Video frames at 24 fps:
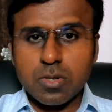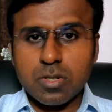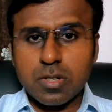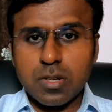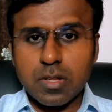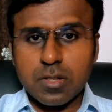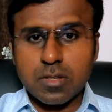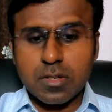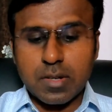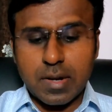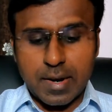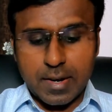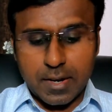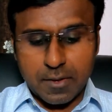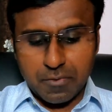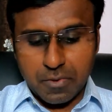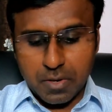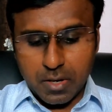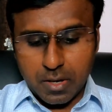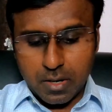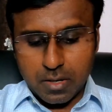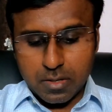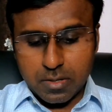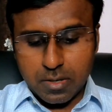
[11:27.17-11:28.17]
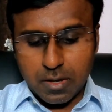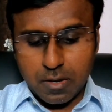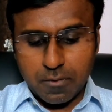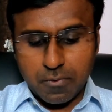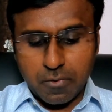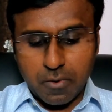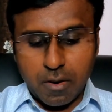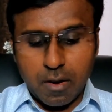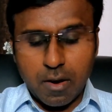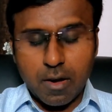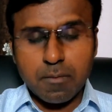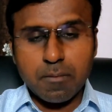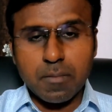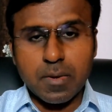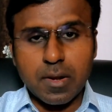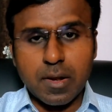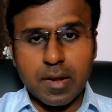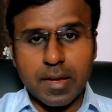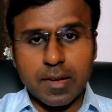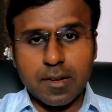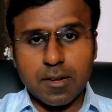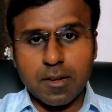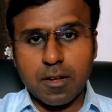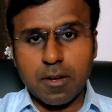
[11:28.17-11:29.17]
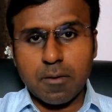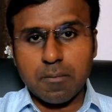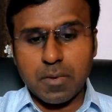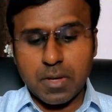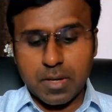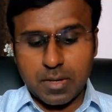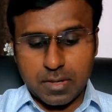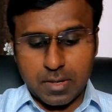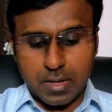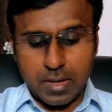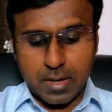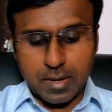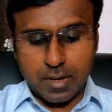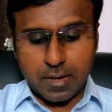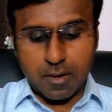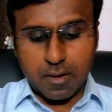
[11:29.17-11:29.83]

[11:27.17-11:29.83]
social stratification formal economic